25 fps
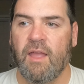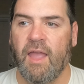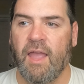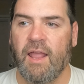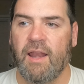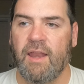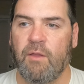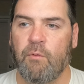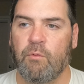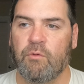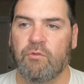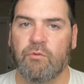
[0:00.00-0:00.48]

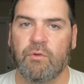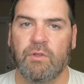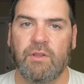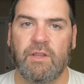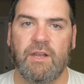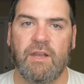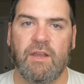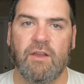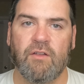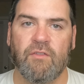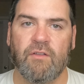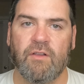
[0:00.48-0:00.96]
And he was
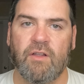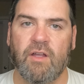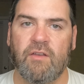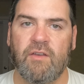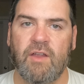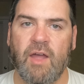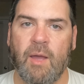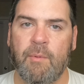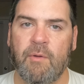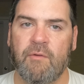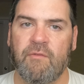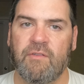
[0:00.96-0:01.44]
really near the
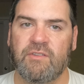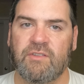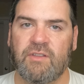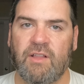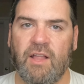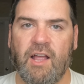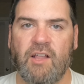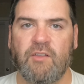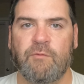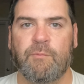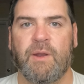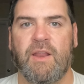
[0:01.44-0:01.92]
top of his
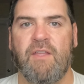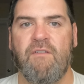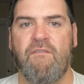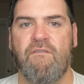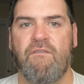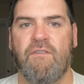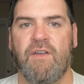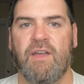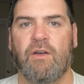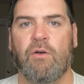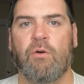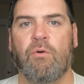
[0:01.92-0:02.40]
class, but he
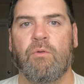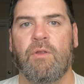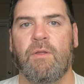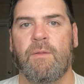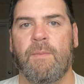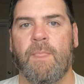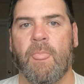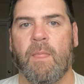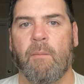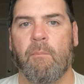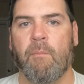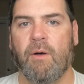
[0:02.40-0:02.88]
failed
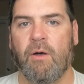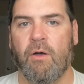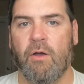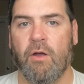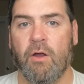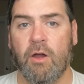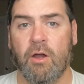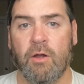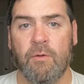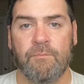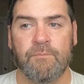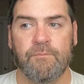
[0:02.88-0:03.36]
the
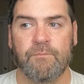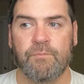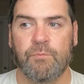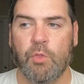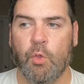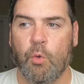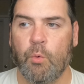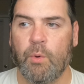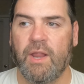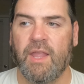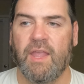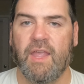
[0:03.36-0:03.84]
bar
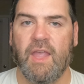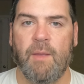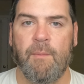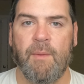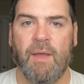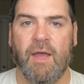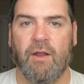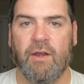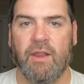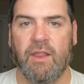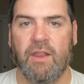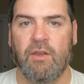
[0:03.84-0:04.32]
when he
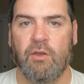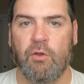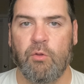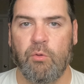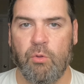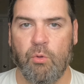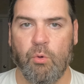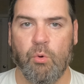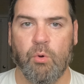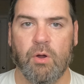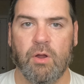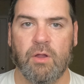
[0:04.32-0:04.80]
came out in New
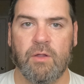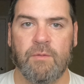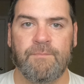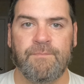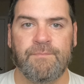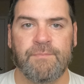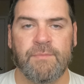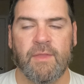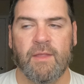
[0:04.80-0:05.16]
York.